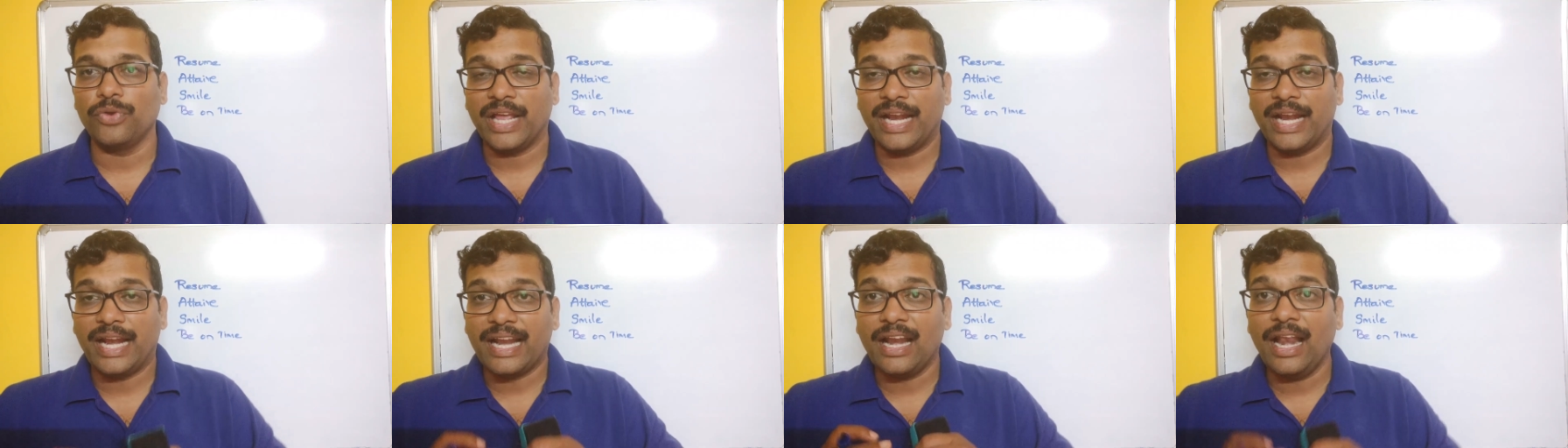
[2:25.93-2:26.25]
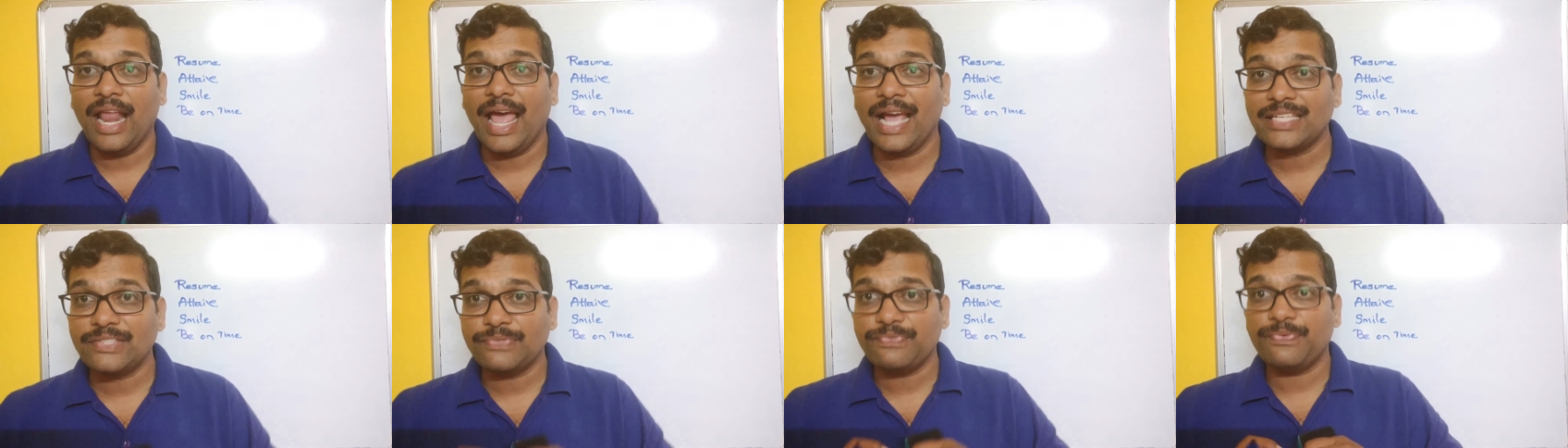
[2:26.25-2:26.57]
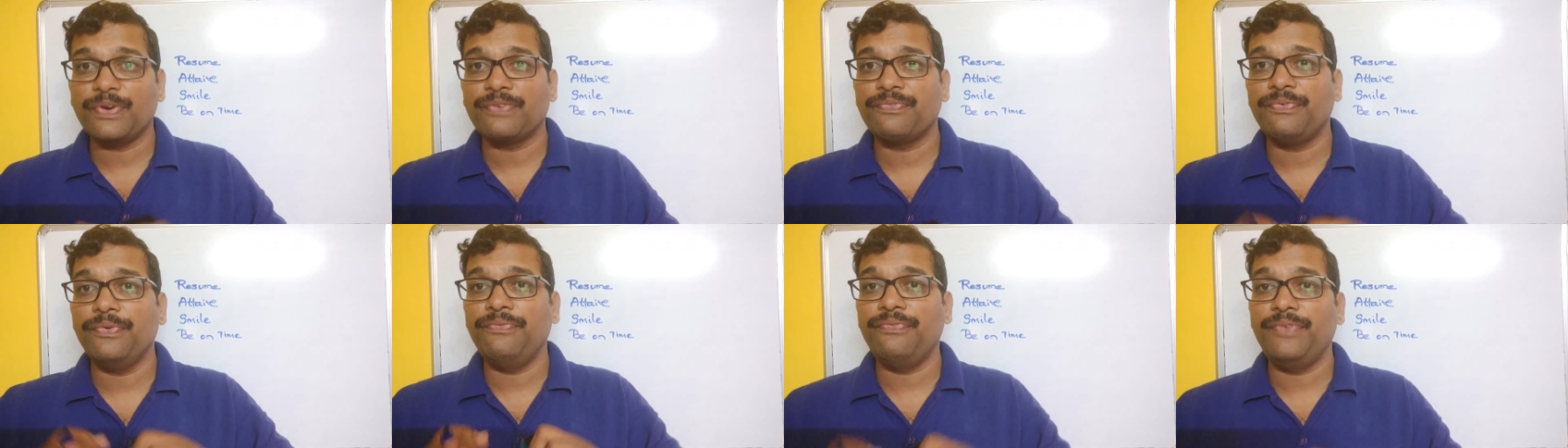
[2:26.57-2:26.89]
can relax
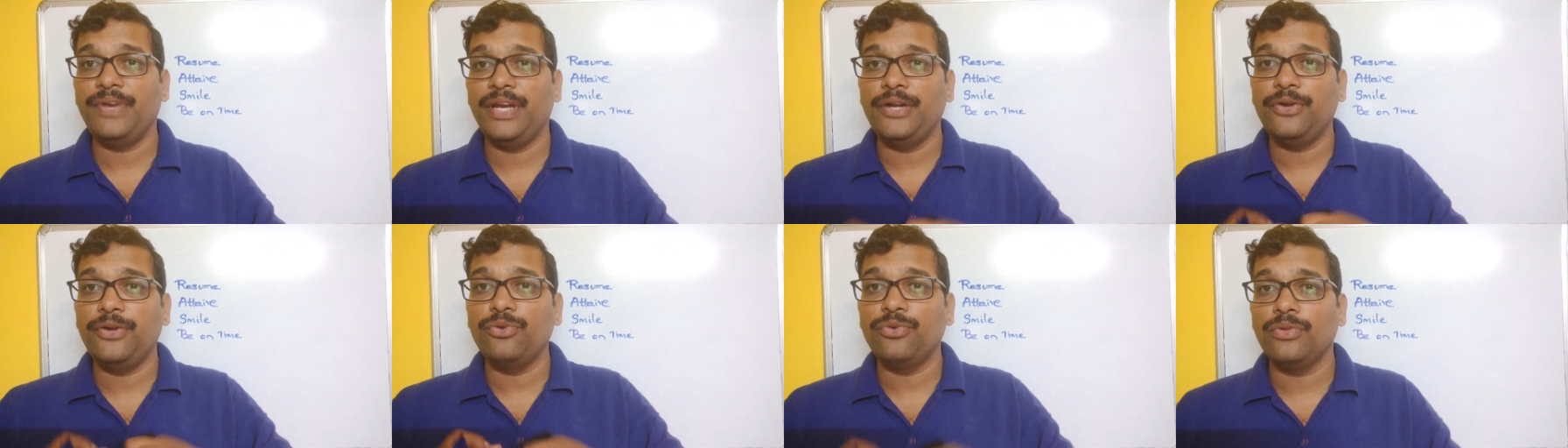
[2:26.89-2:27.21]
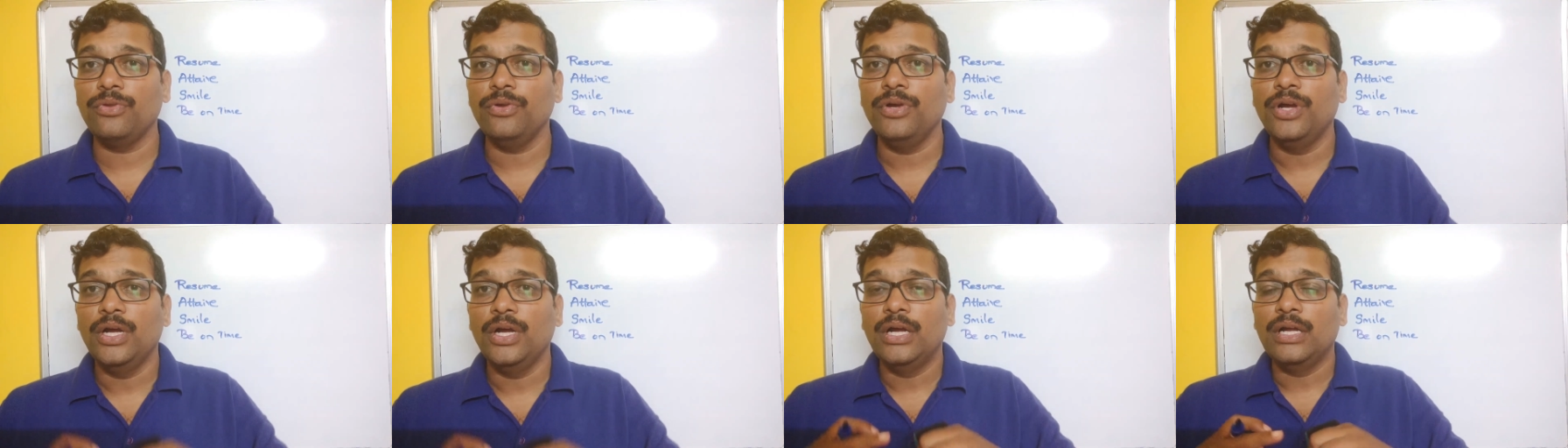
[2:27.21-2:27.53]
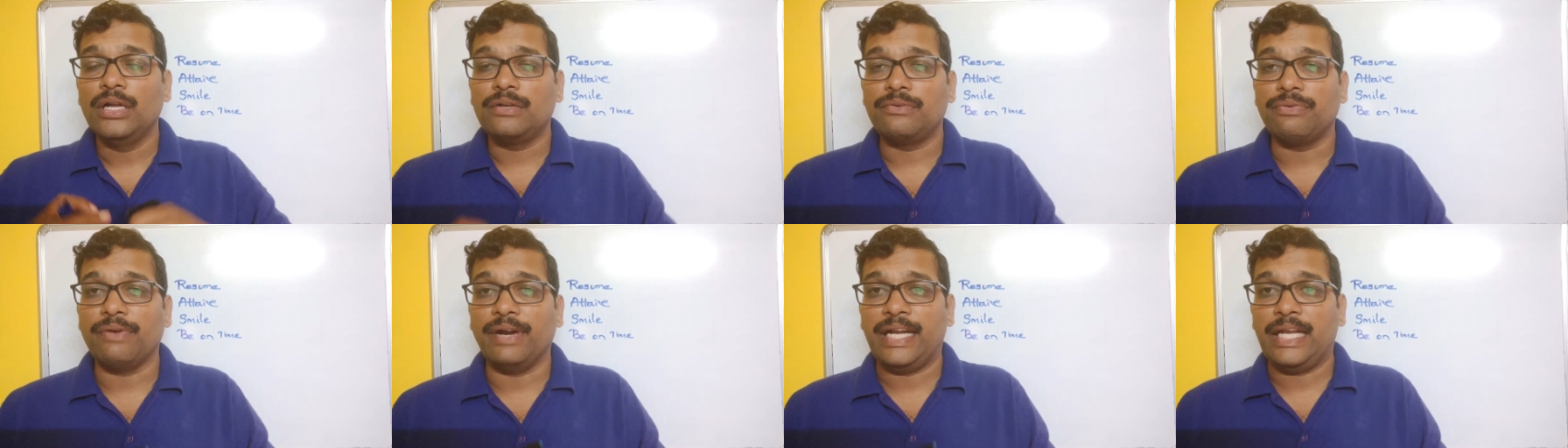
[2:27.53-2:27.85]
for 15 to
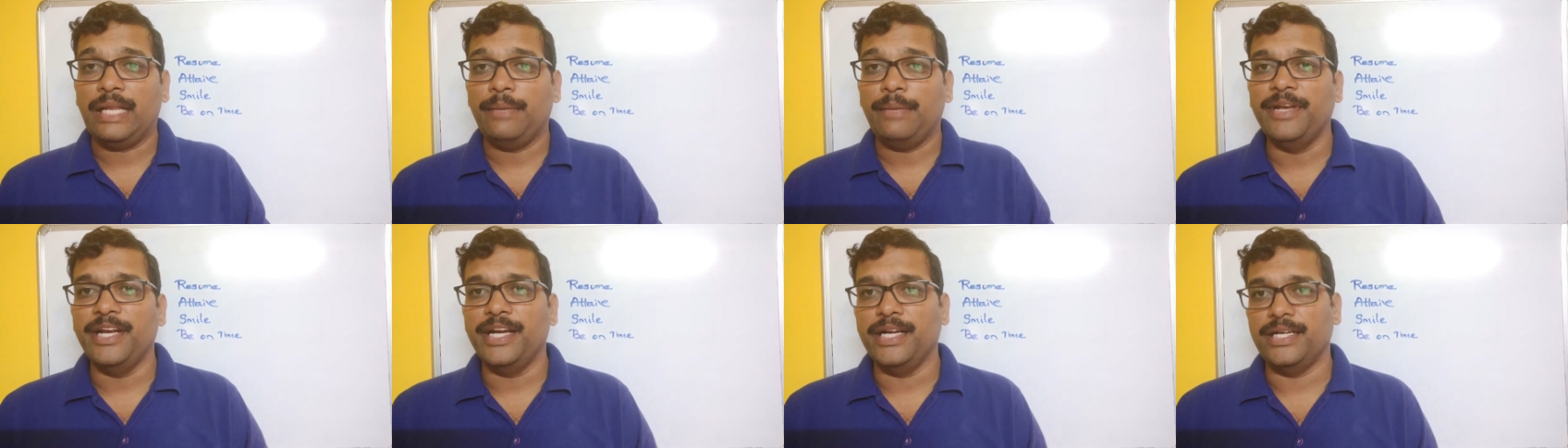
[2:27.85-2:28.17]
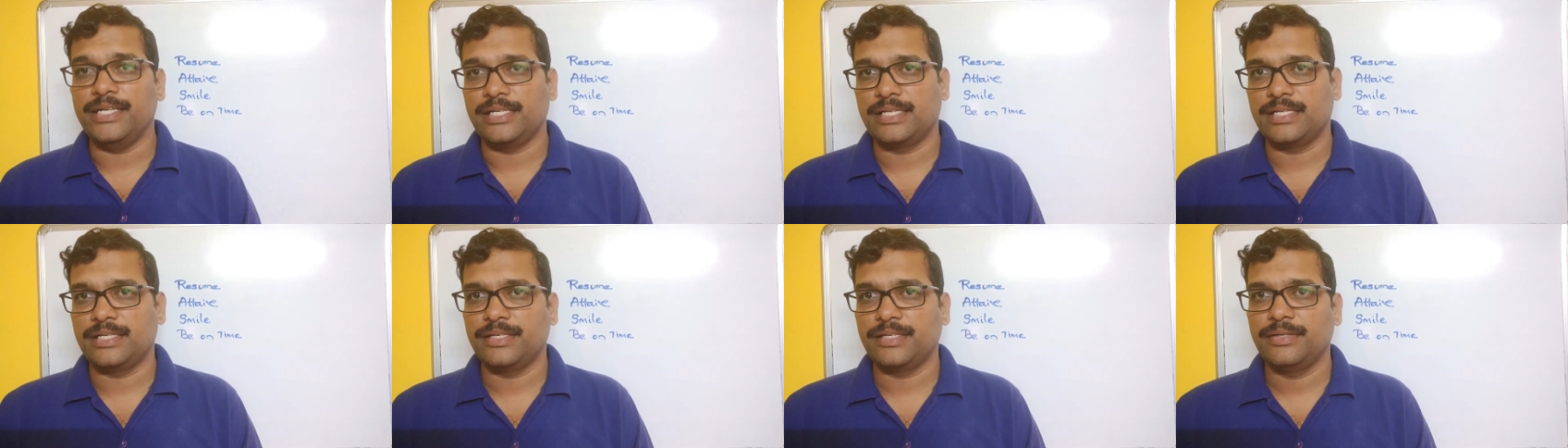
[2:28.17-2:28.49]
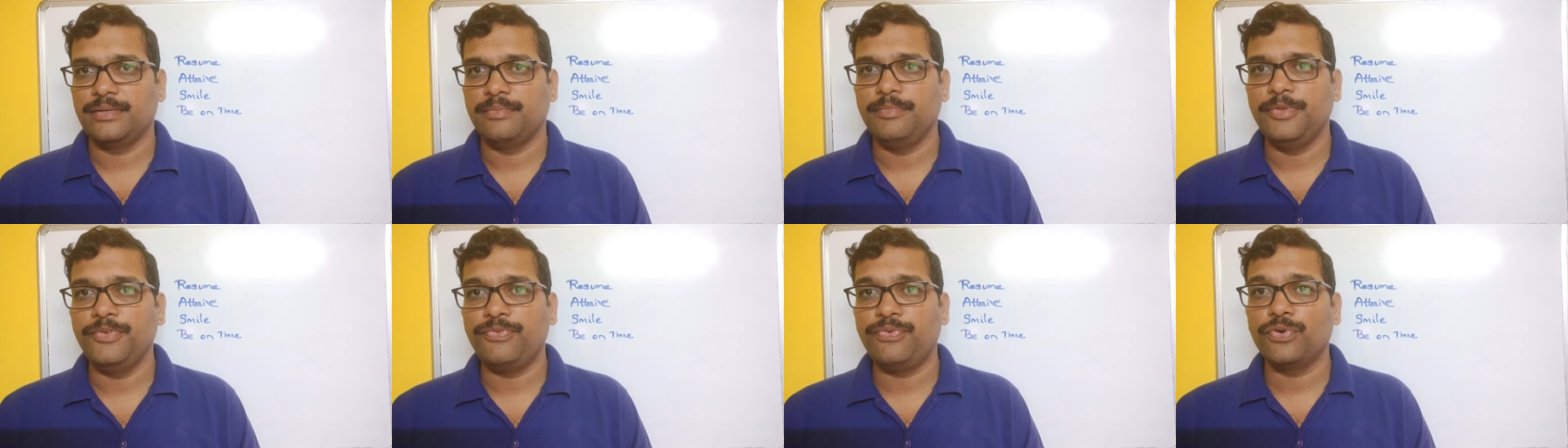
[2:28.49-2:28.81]
20 minutes
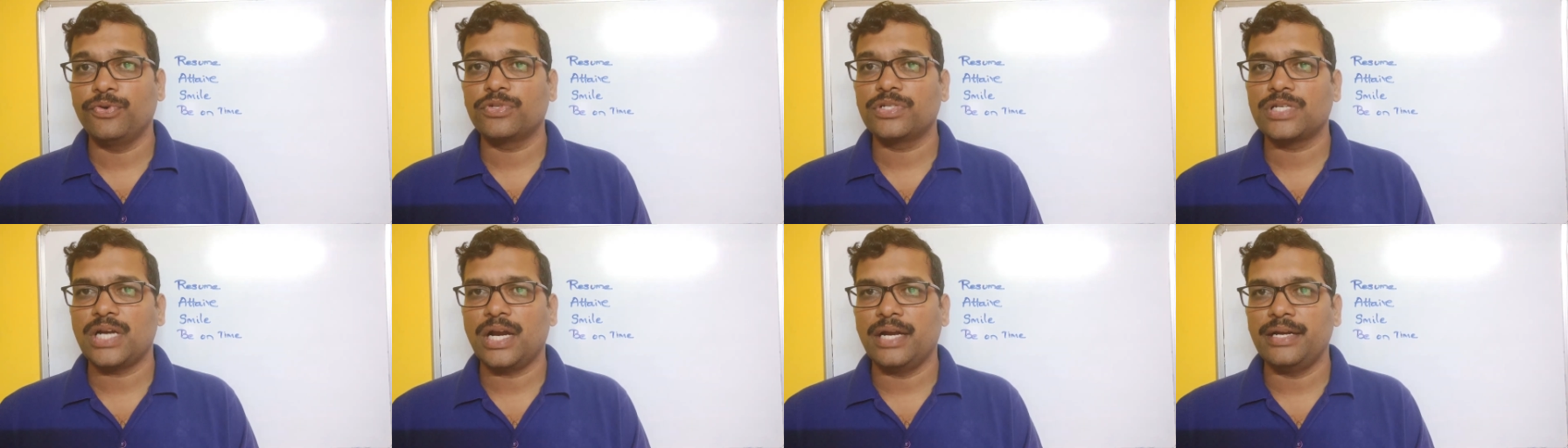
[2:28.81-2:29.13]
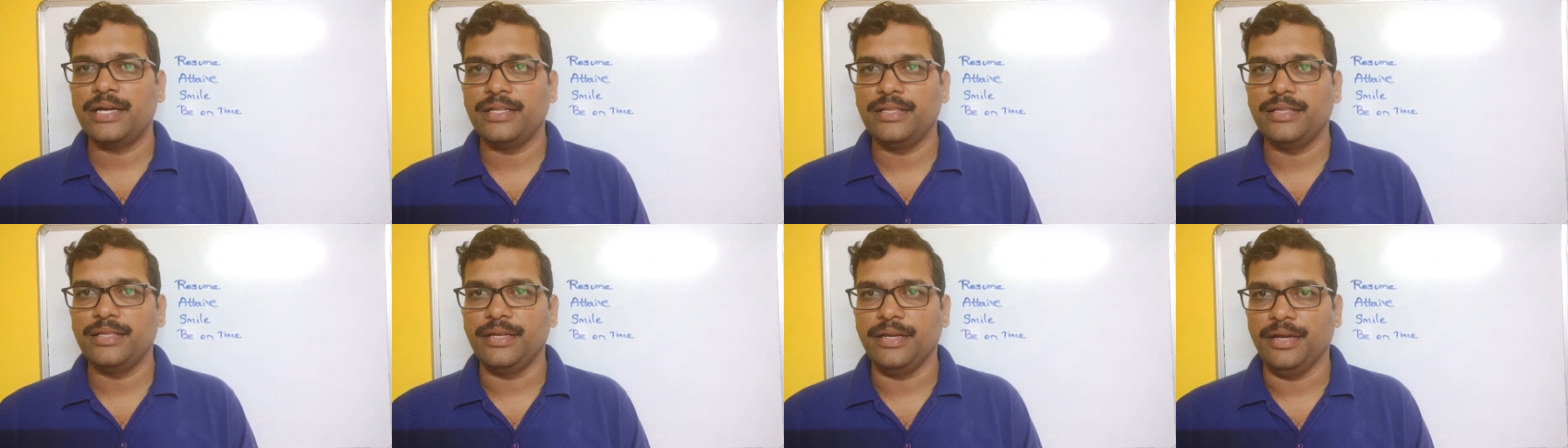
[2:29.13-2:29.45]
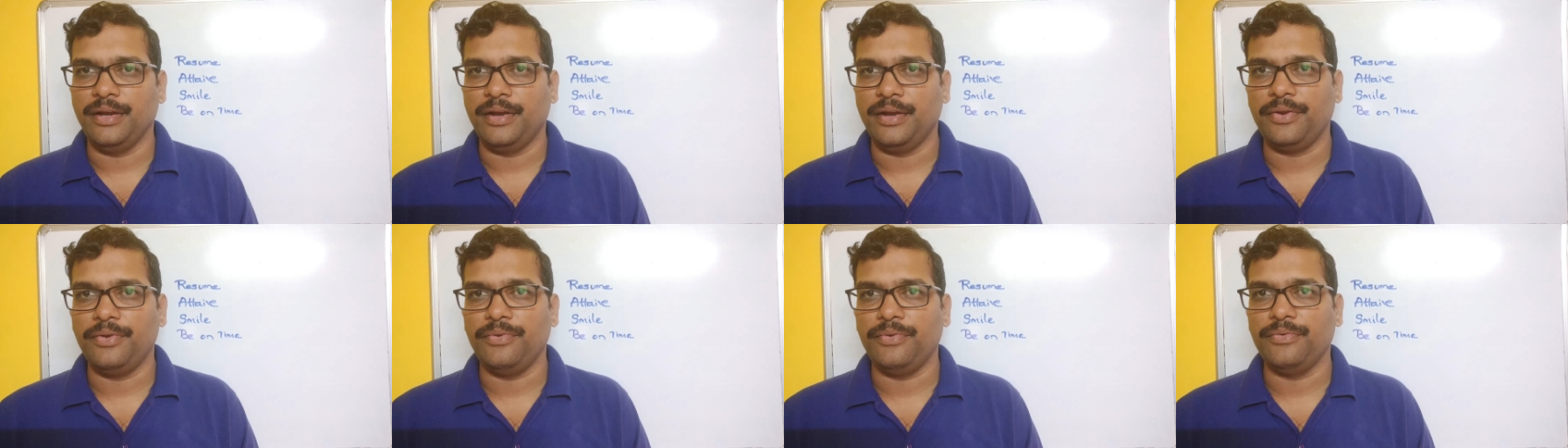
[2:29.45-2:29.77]
before starting the
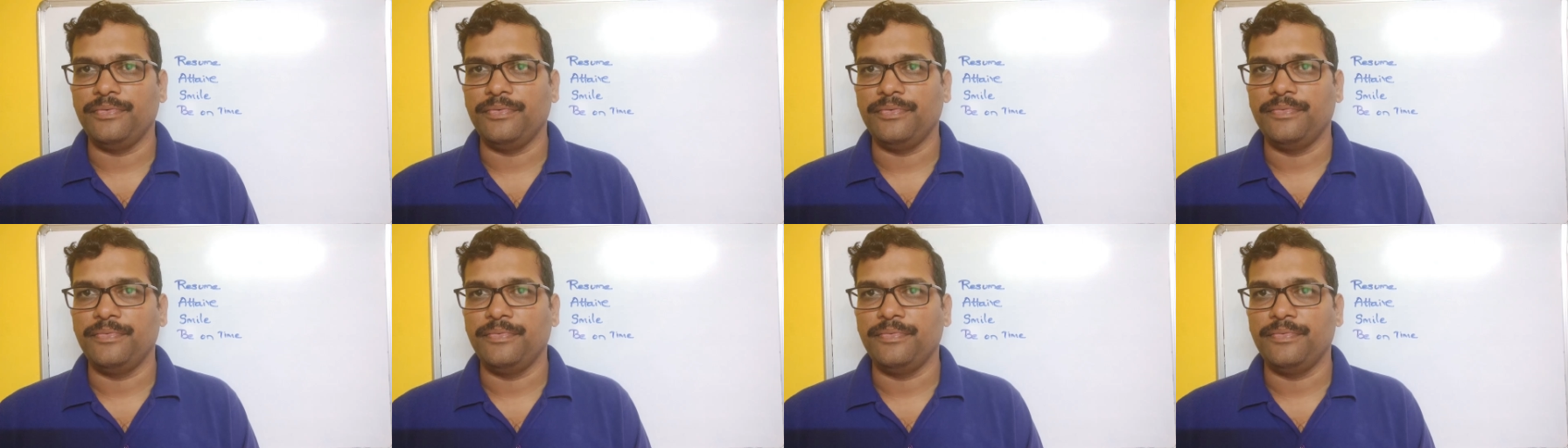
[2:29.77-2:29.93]
interview.